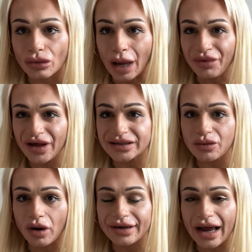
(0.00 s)
I'm
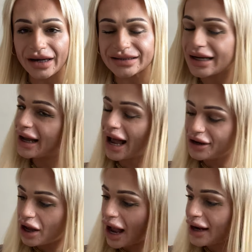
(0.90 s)
31 now it's like, I
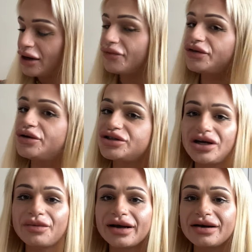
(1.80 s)
know I love
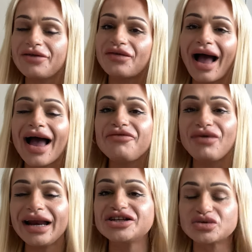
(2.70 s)
YouTube and if I
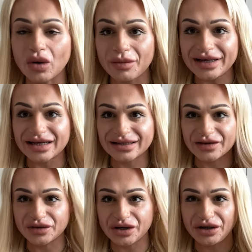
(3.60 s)
really just want to be
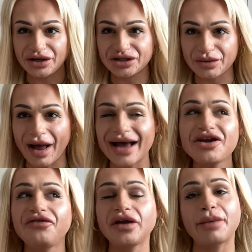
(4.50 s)
successful doing YouTube, but I
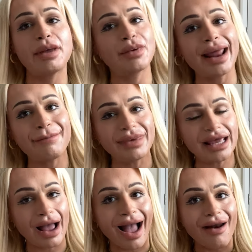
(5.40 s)
don't feel like people like
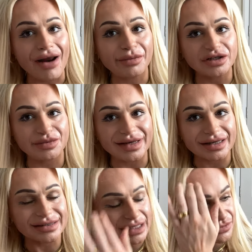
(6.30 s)
me are able to be
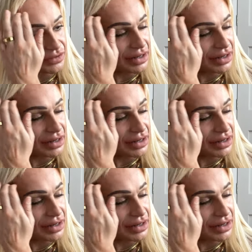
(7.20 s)
successful.